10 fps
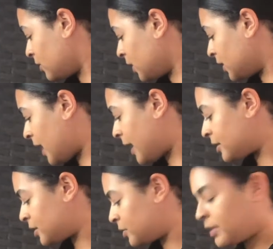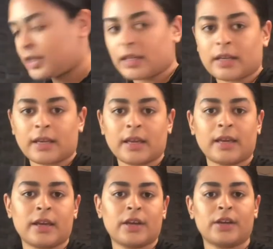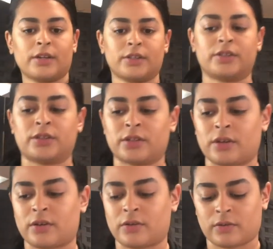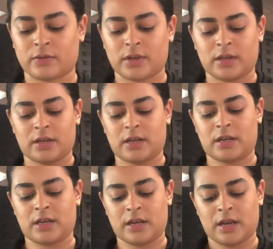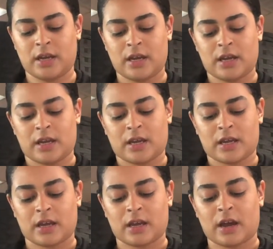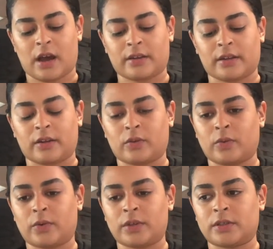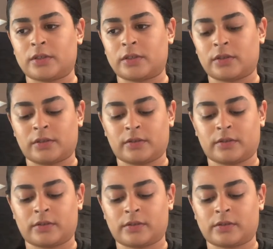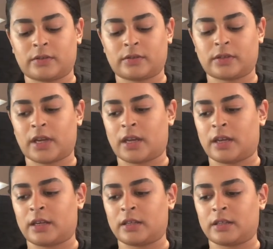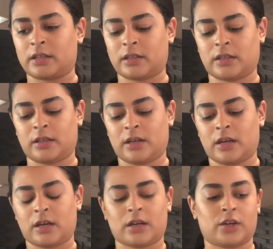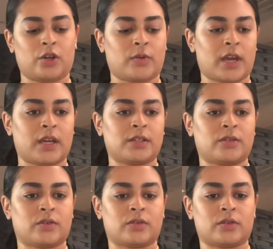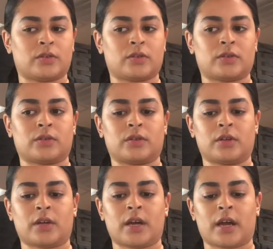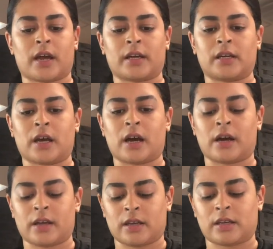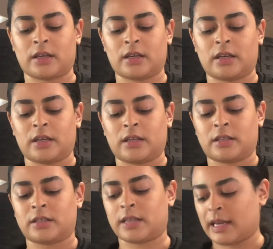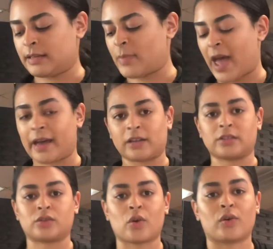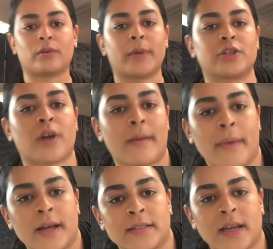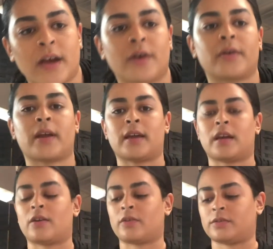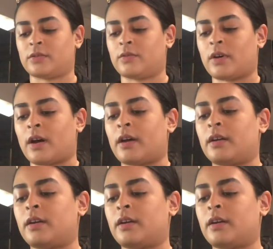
last week. So I got like oil and a new candle. I got sandbags to hold my tripod down, and I also got